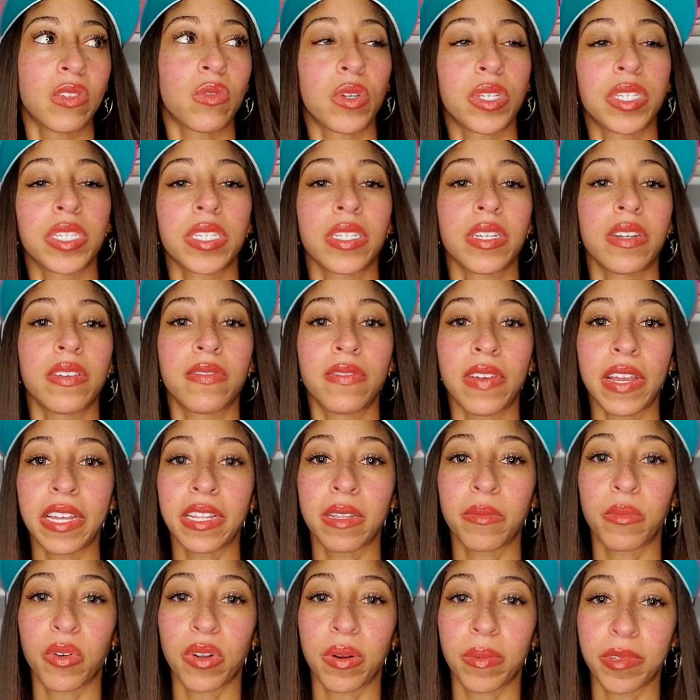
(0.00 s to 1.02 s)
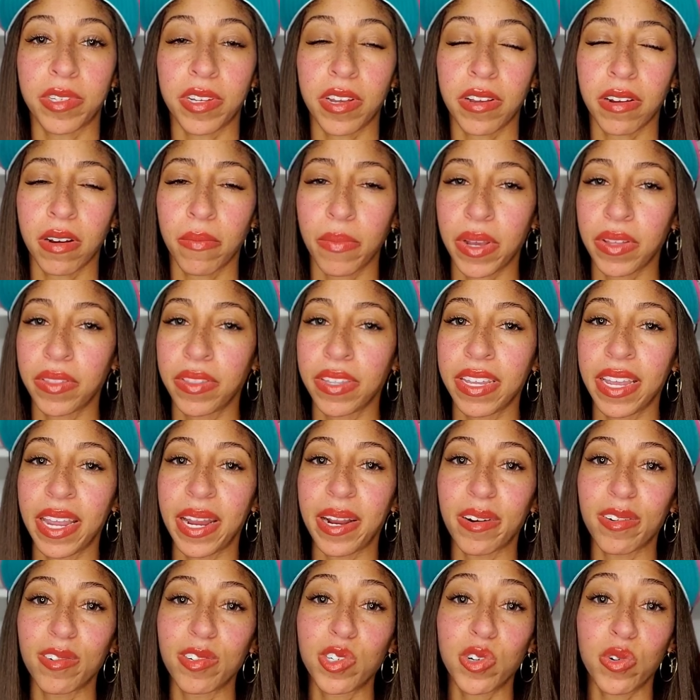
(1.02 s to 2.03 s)
wasn't available. And I'm talking about the
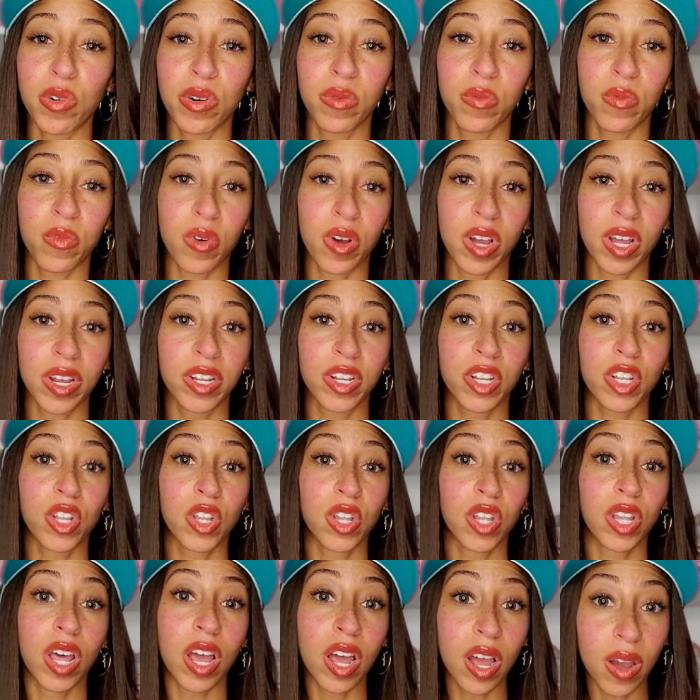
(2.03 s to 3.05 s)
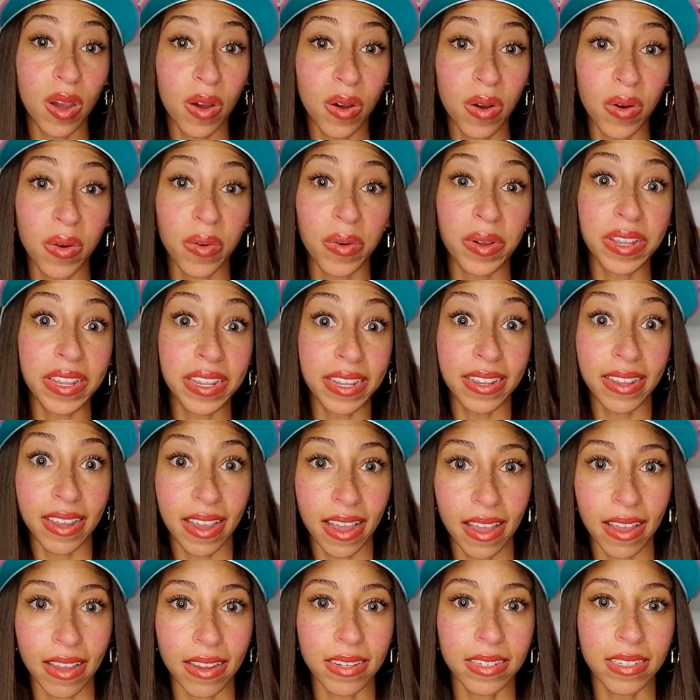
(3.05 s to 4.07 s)
Air Jordan 1 Low
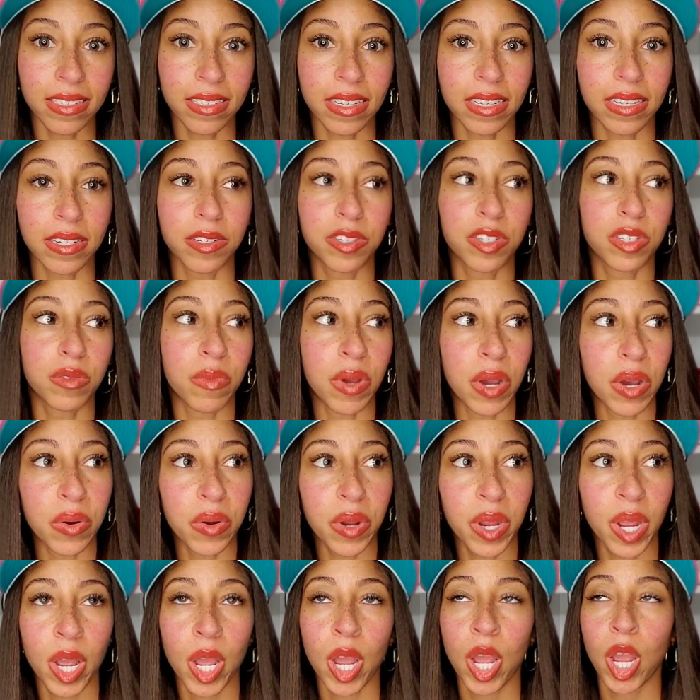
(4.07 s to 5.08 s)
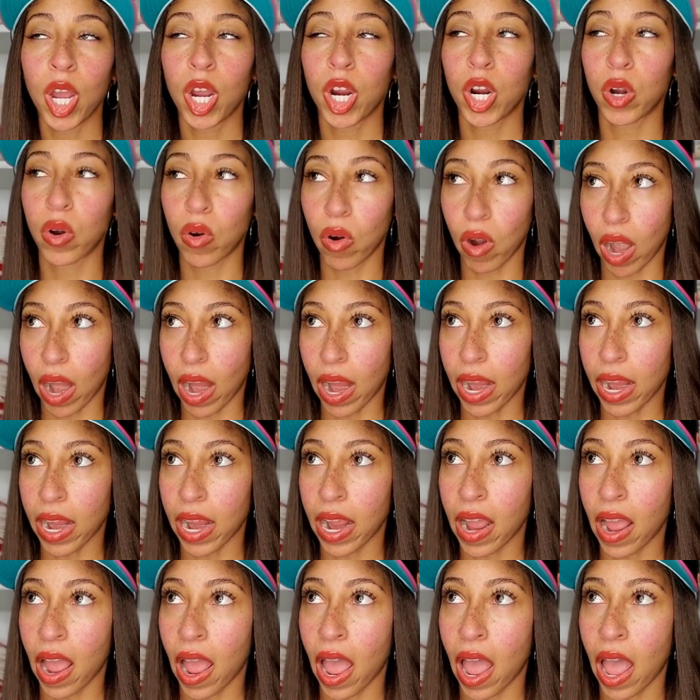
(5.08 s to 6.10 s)
EX in smoke gray.
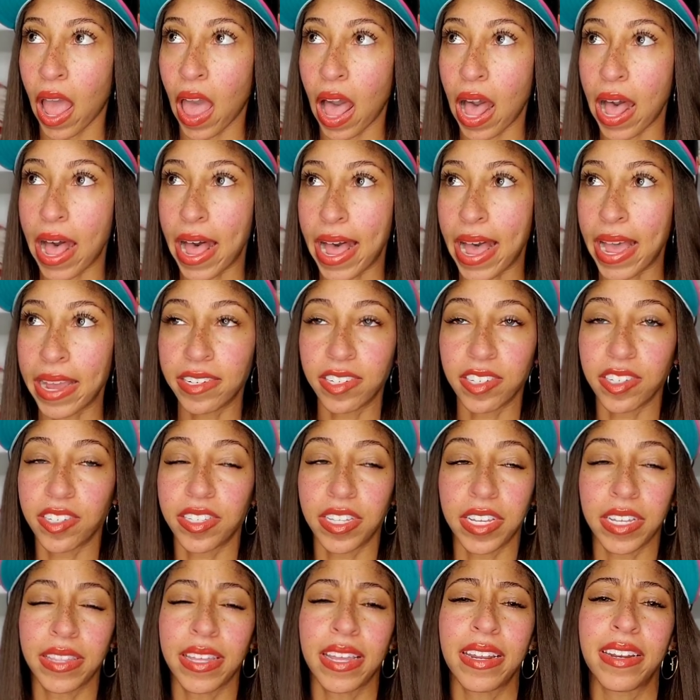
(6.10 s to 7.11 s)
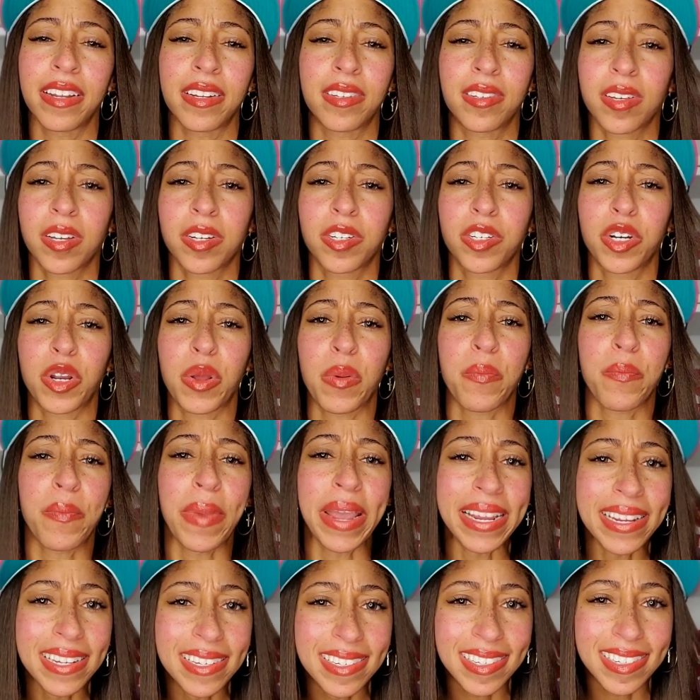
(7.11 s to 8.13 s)
I just think they did such an
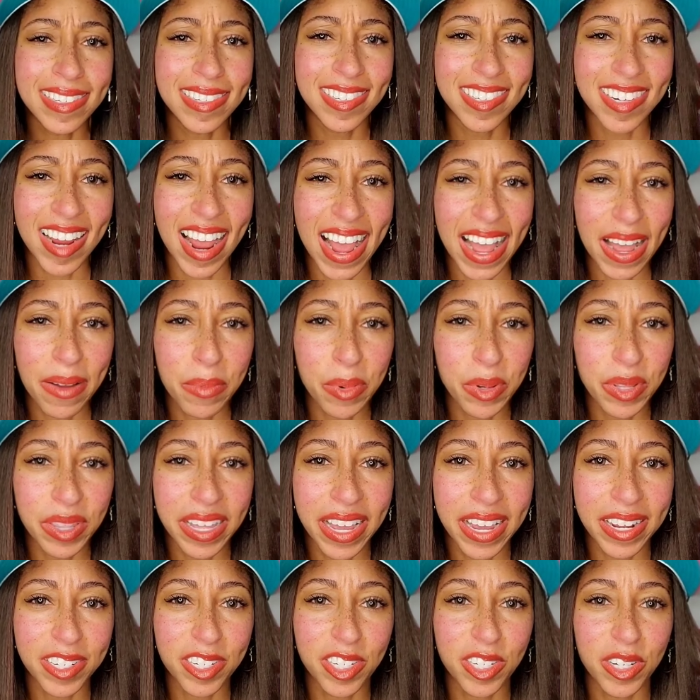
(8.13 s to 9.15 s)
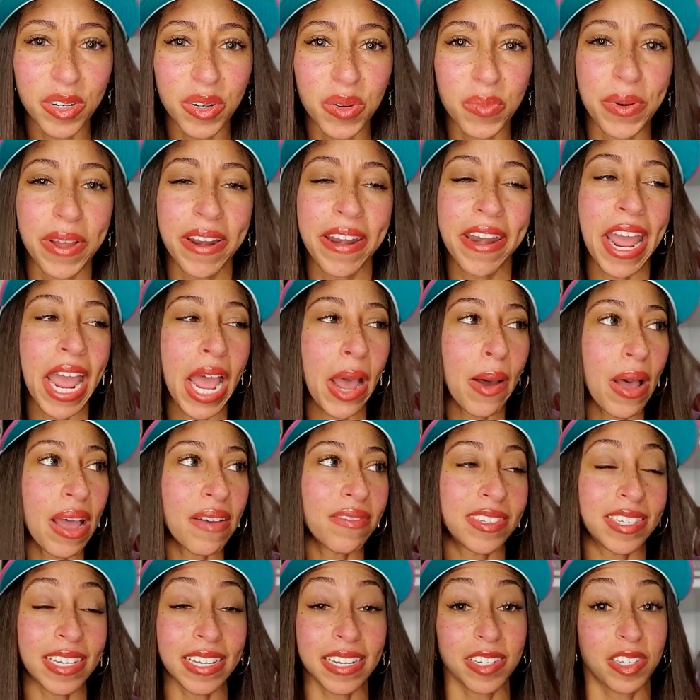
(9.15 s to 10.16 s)
amazing job with that shoe, but now
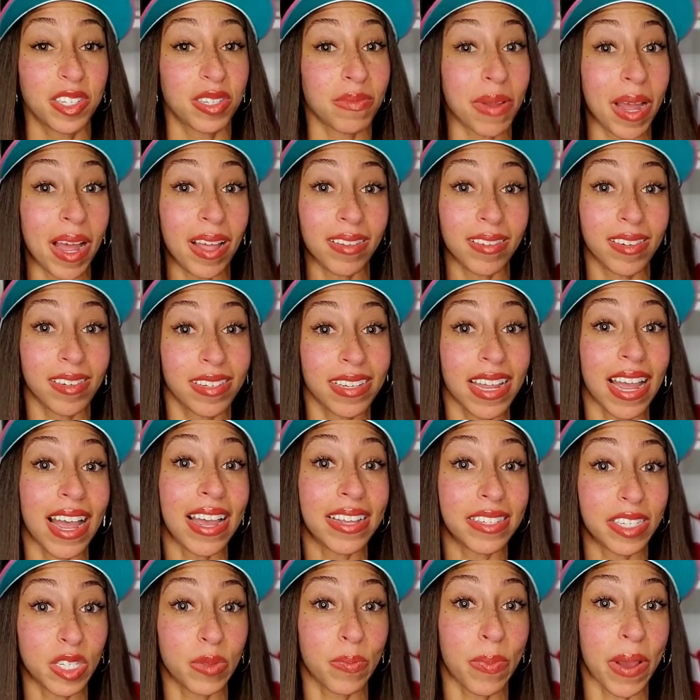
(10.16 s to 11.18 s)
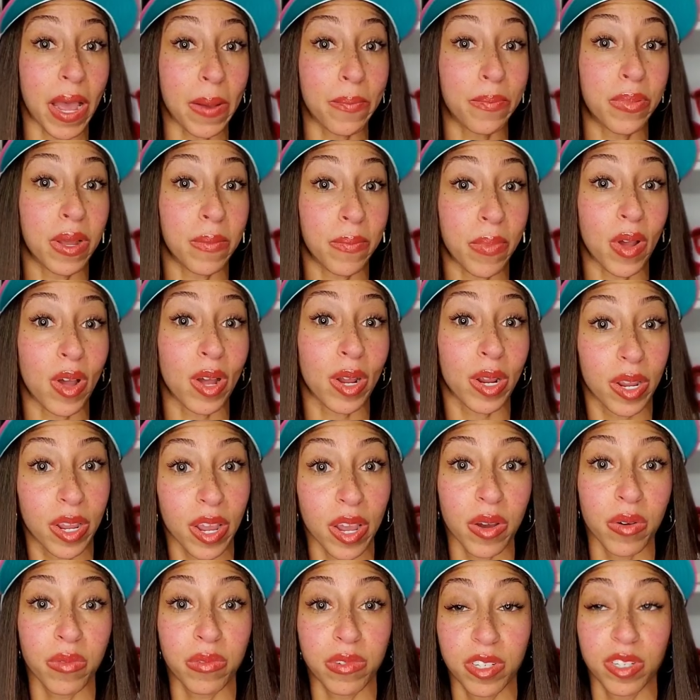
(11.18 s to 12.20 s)
I've seen smaller sizes pop up on
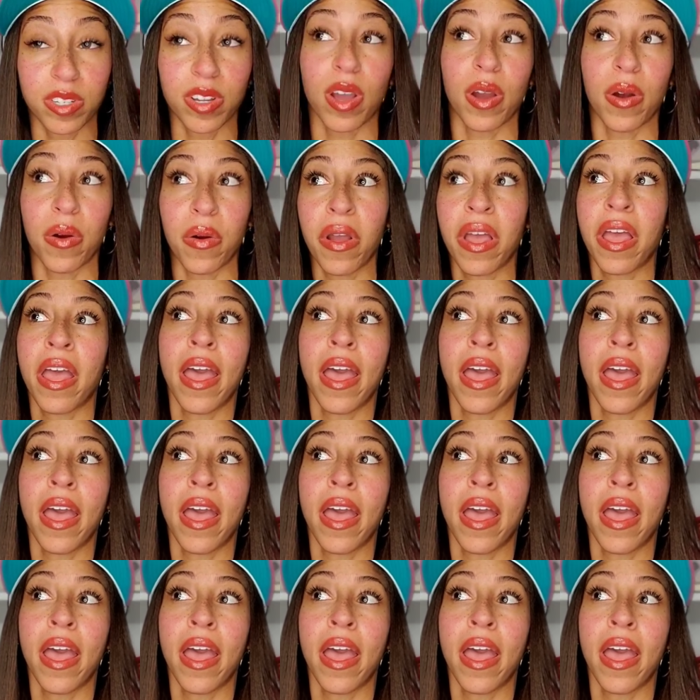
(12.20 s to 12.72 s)
GOAT, so